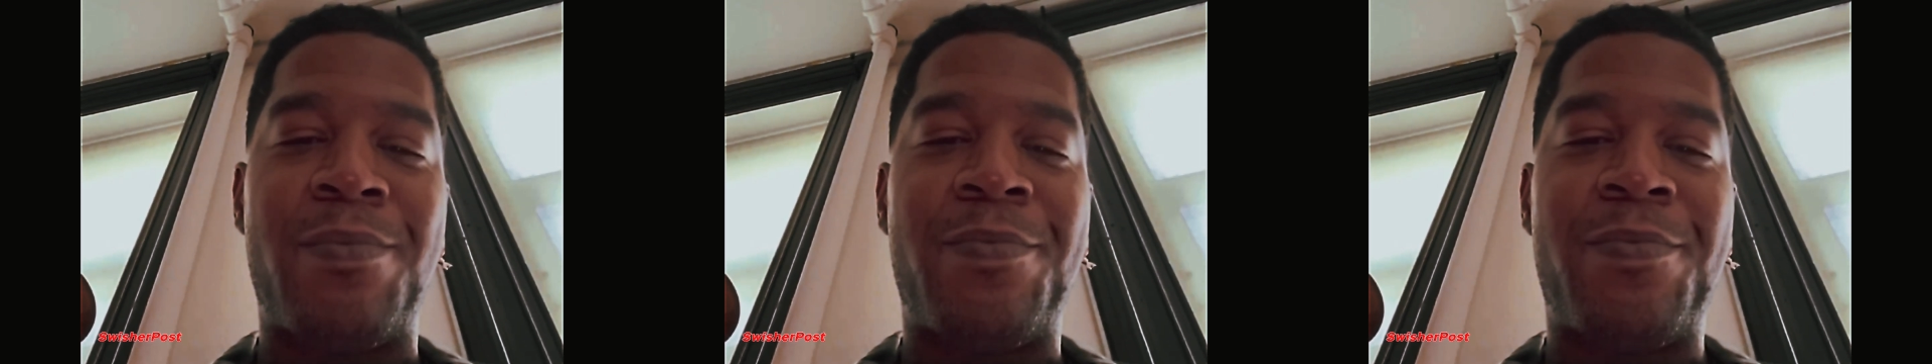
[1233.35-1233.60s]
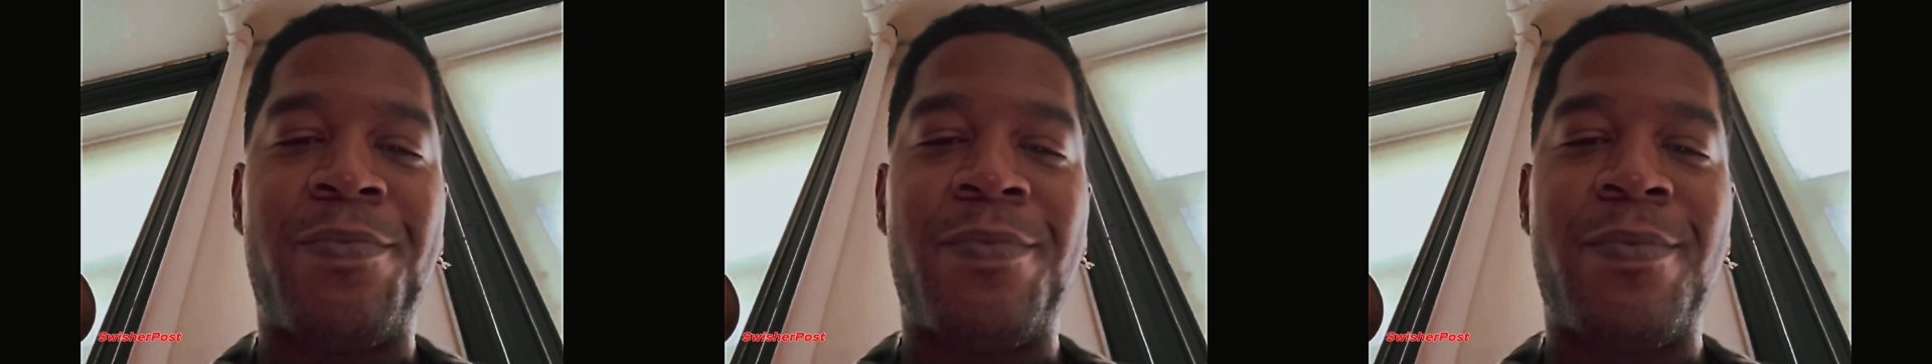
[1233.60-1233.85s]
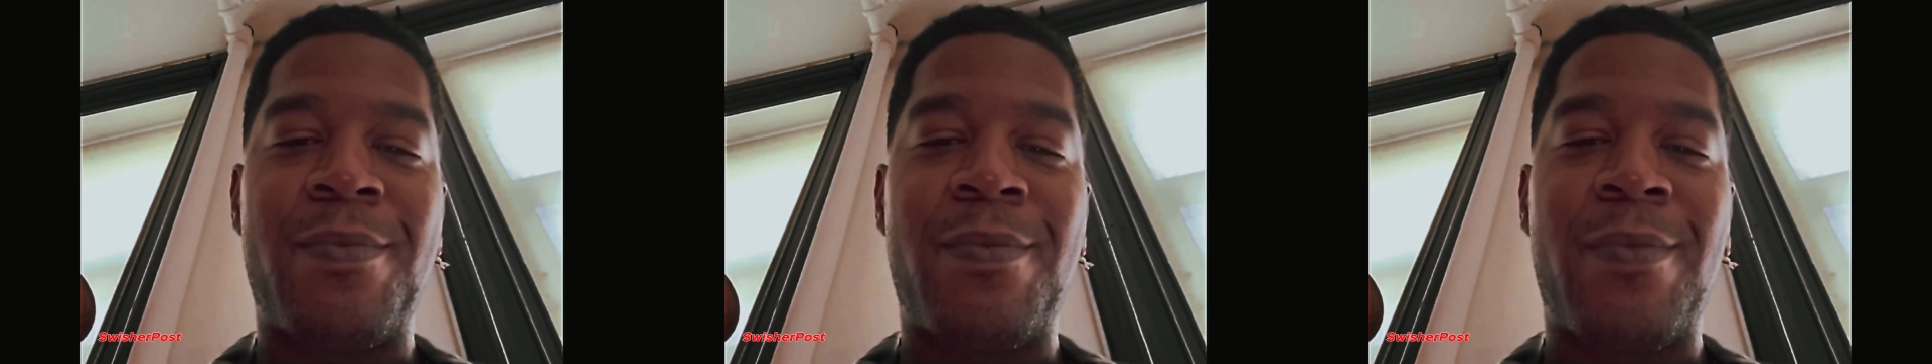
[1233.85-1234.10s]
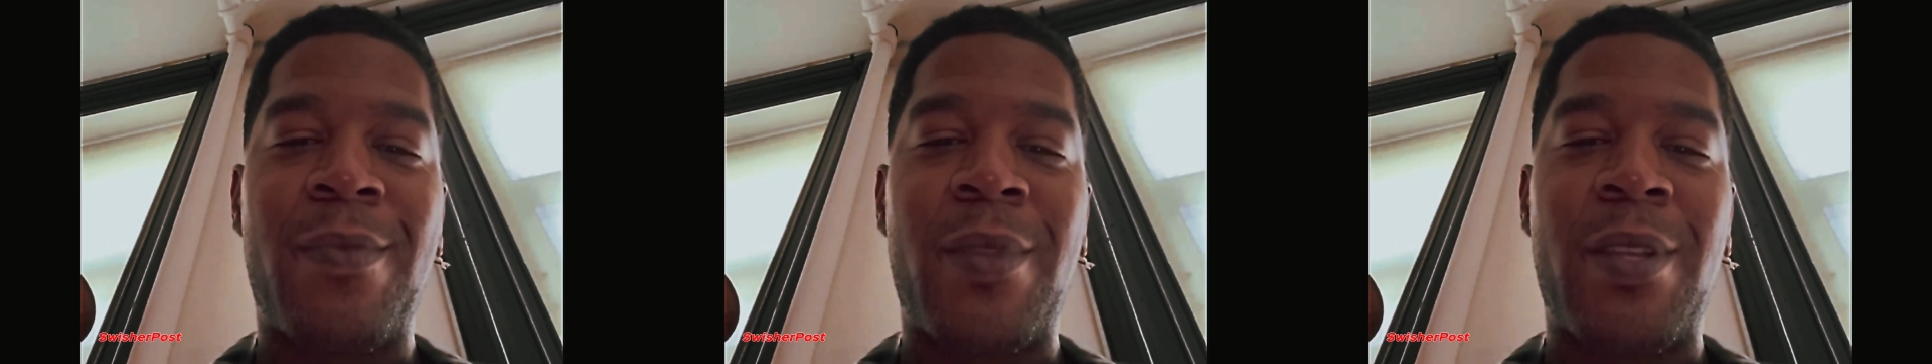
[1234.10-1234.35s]
he
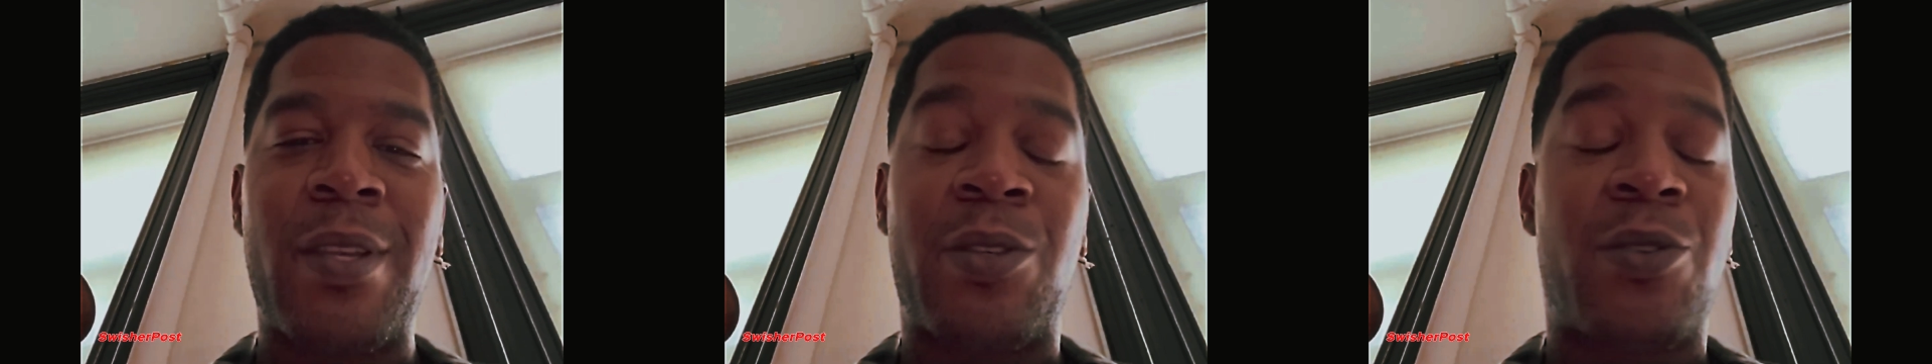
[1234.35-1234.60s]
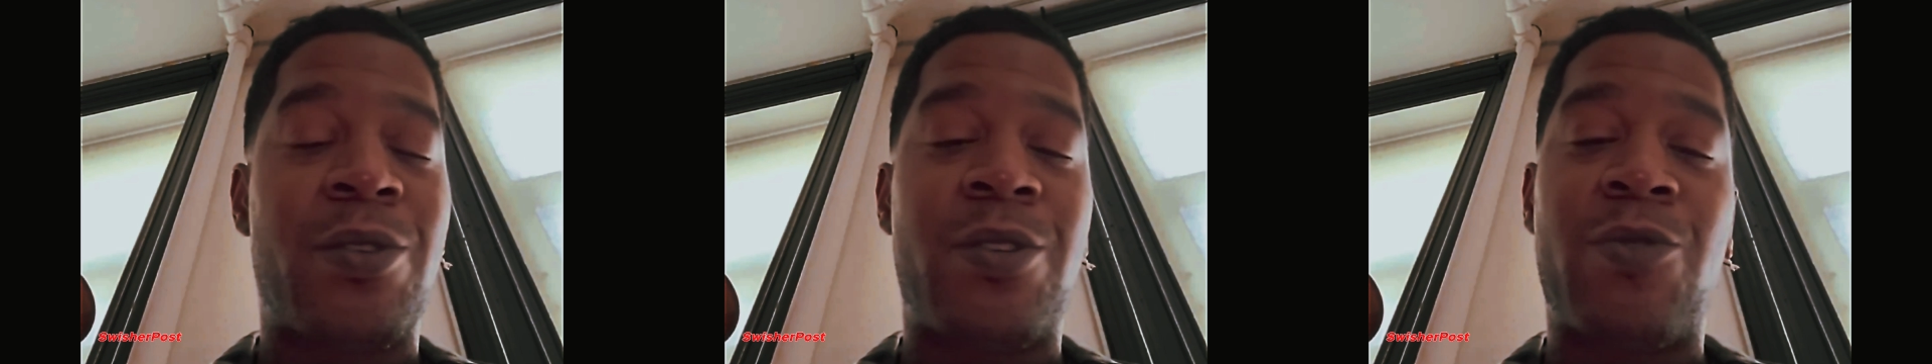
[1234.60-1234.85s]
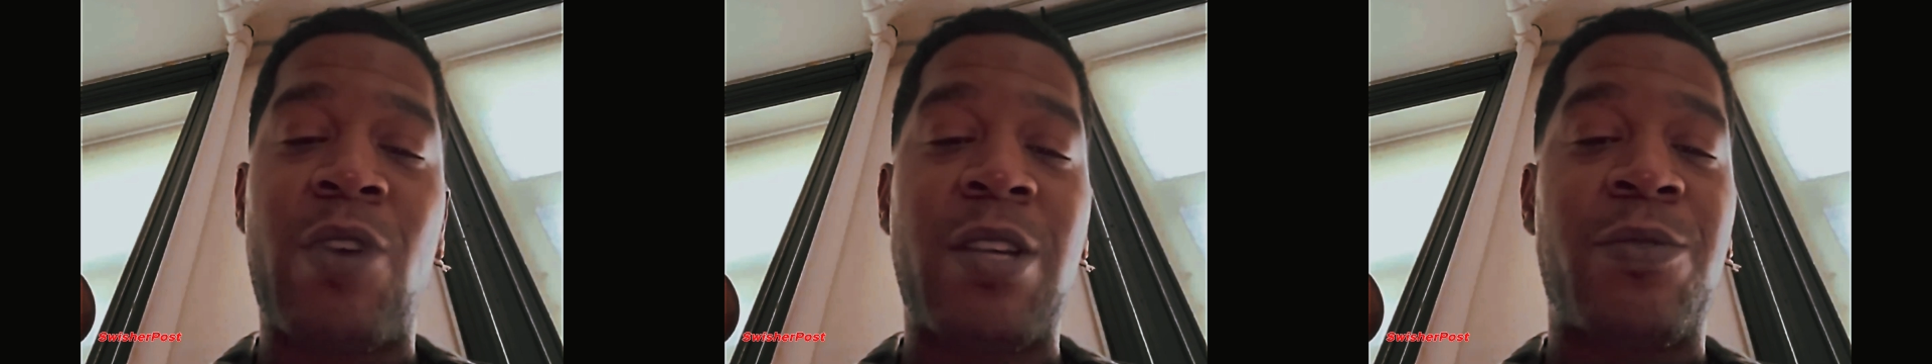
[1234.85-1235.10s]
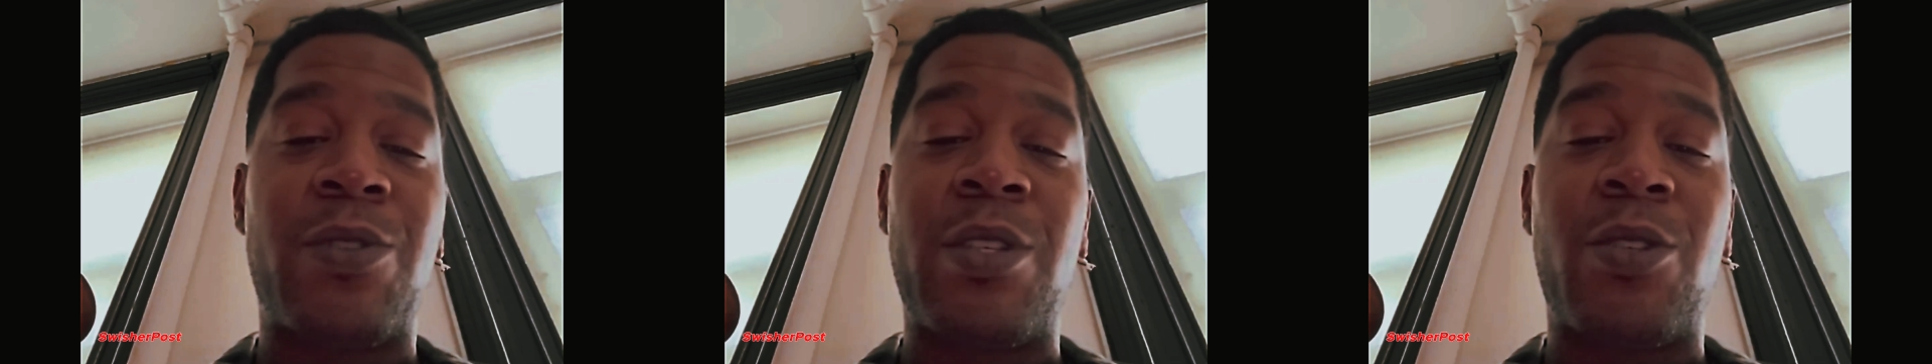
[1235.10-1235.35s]
described as Combs'
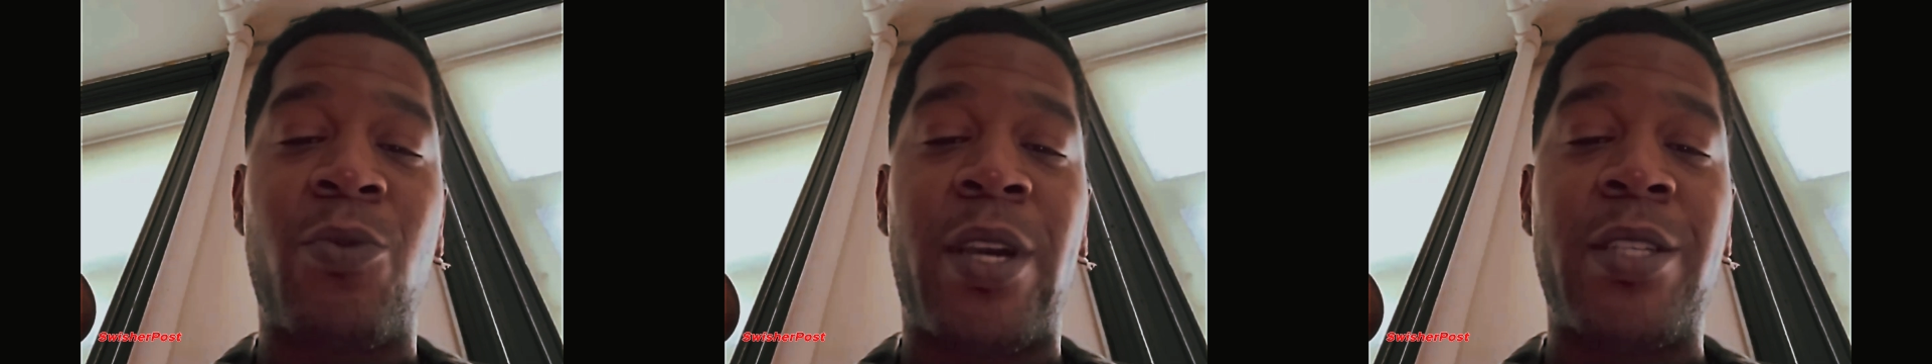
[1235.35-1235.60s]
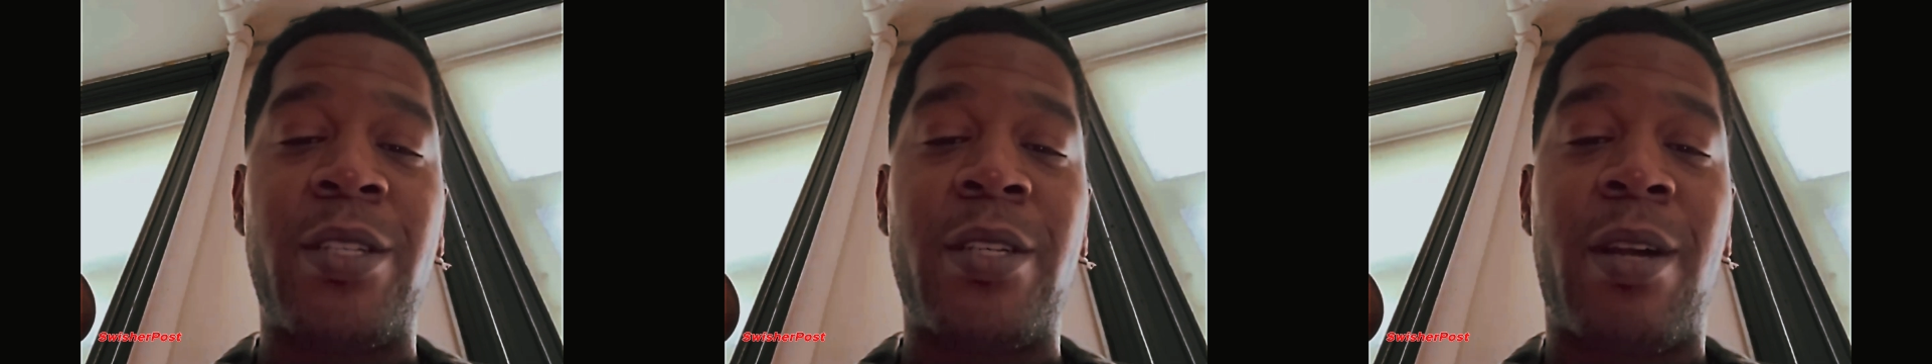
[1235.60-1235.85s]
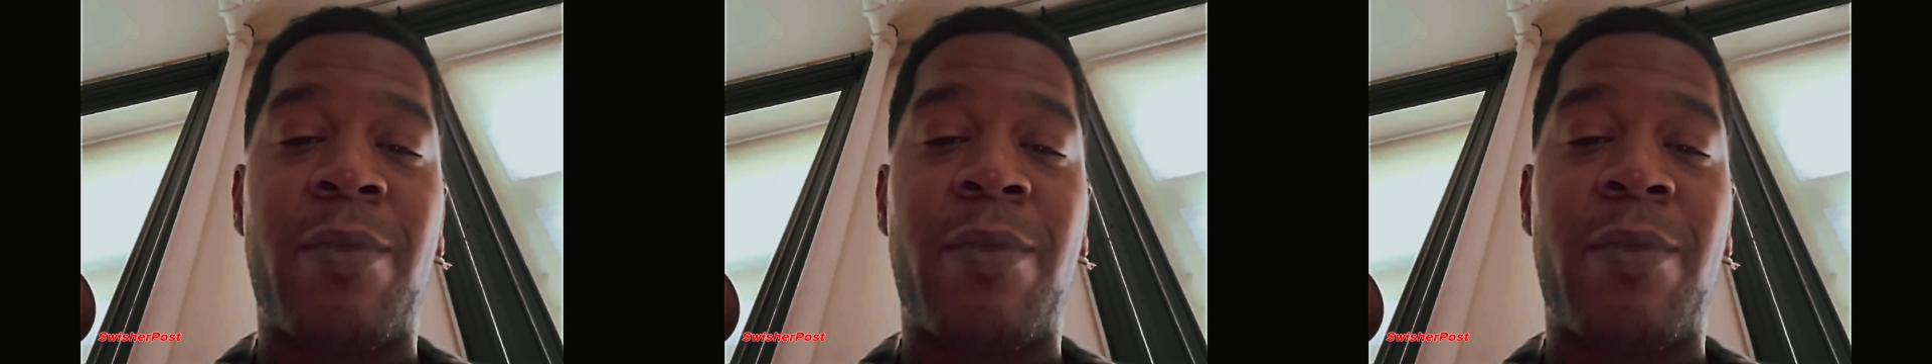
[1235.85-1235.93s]
threatening presence.